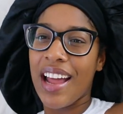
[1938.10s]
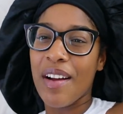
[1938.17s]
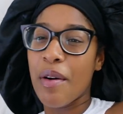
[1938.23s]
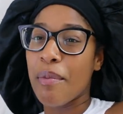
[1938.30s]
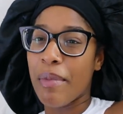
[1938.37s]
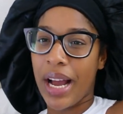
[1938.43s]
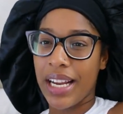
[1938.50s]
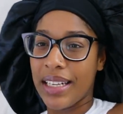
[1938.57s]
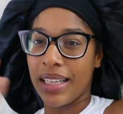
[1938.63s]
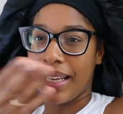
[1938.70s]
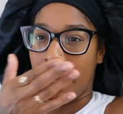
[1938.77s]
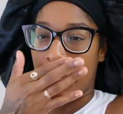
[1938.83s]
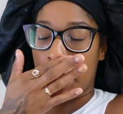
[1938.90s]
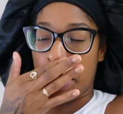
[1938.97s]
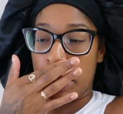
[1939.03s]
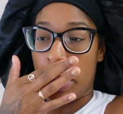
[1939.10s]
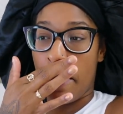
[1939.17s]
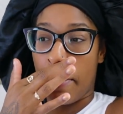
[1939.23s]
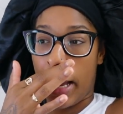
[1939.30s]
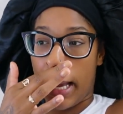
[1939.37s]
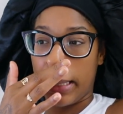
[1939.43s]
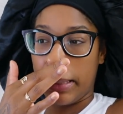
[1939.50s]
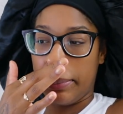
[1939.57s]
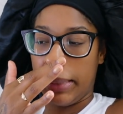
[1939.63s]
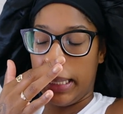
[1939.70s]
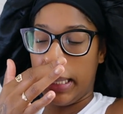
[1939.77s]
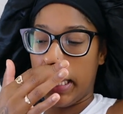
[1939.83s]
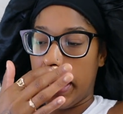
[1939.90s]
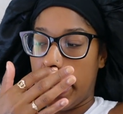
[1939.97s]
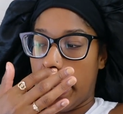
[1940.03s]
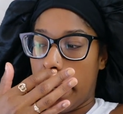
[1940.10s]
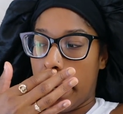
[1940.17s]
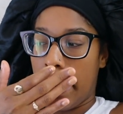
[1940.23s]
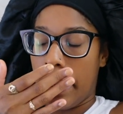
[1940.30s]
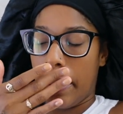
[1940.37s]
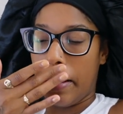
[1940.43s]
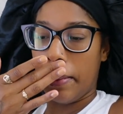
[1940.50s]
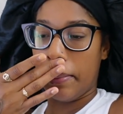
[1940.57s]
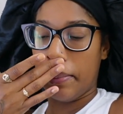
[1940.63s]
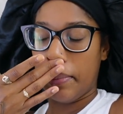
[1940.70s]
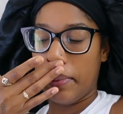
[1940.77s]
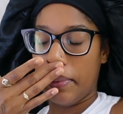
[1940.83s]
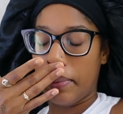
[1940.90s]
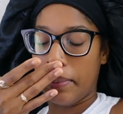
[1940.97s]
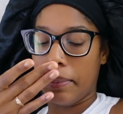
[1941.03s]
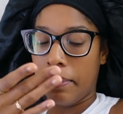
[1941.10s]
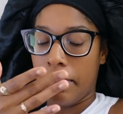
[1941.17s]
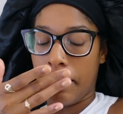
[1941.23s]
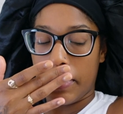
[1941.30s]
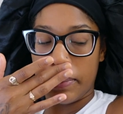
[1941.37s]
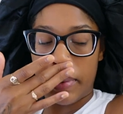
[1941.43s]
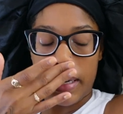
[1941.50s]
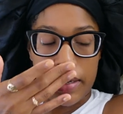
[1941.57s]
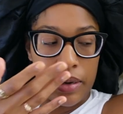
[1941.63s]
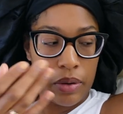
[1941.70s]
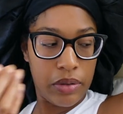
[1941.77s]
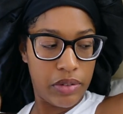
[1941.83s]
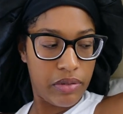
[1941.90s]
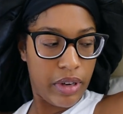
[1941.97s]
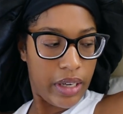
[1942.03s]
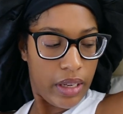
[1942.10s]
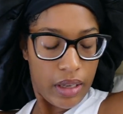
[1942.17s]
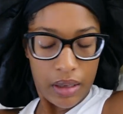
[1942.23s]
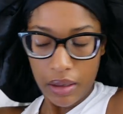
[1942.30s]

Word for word: I don't mind it. It doesn't bother me. Um, my nose running?